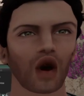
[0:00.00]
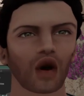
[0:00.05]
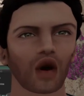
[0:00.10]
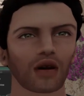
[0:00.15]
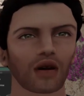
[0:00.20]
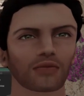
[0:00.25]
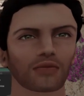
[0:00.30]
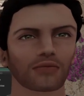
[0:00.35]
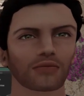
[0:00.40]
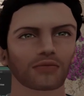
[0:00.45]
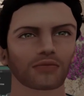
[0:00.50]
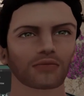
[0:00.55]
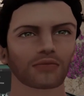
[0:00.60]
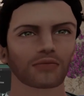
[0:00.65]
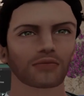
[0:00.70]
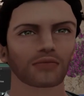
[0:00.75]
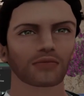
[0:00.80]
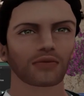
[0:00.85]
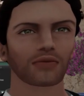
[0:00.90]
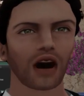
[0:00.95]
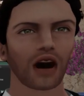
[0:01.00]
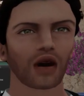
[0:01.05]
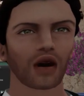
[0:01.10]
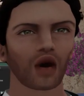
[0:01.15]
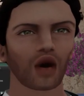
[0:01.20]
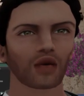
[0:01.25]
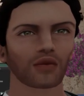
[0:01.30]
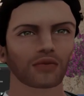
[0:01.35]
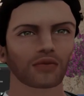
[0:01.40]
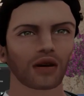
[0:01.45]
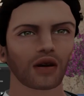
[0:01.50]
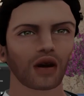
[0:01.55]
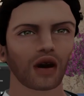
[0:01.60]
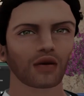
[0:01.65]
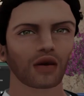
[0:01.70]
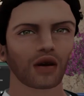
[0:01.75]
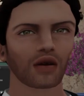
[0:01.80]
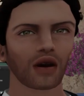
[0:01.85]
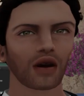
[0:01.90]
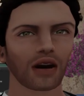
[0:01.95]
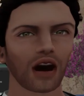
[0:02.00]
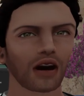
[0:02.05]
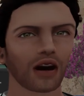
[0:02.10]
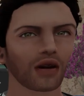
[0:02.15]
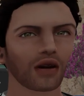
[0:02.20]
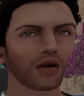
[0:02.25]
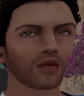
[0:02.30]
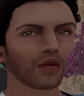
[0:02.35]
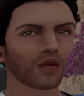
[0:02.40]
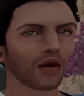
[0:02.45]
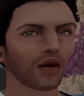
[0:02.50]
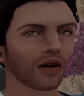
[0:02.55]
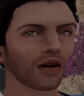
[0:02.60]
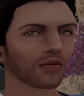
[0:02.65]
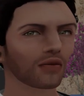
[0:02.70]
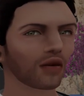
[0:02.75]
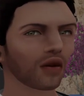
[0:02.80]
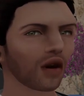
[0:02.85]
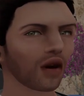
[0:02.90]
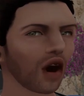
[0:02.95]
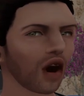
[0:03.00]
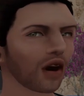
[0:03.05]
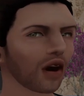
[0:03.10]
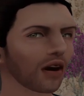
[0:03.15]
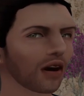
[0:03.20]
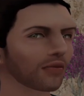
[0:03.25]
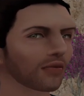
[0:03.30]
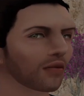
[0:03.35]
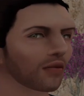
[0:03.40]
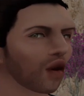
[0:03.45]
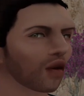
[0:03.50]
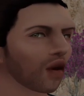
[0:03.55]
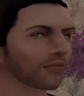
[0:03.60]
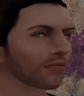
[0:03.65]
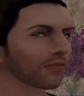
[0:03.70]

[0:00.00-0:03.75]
Okay, perfect. Thank you so much, Gentle. Because for me, it's